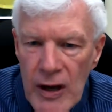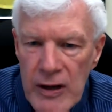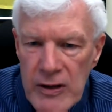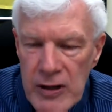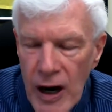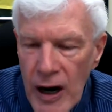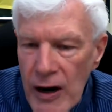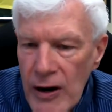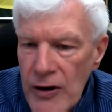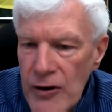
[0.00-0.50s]

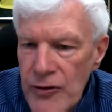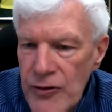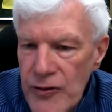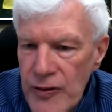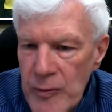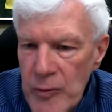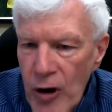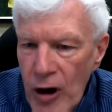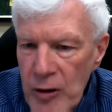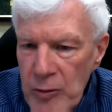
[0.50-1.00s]
tires
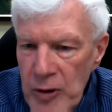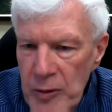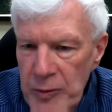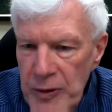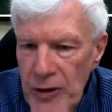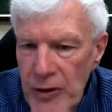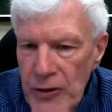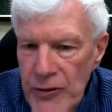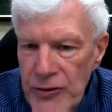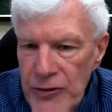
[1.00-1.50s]
from
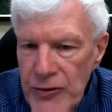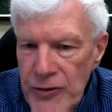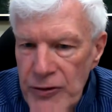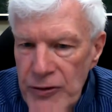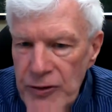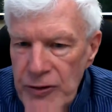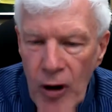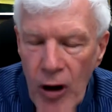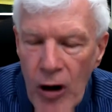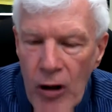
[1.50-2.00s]
automobiles come
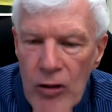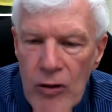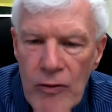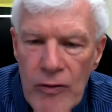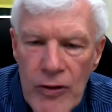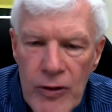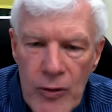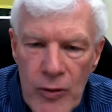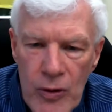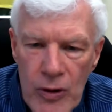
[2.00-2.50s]
from all
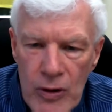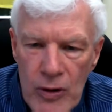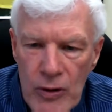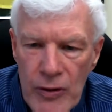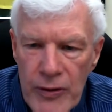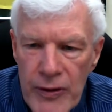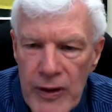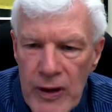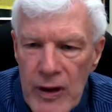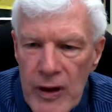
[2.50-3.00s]
over the
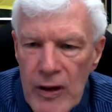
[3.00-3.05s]
world.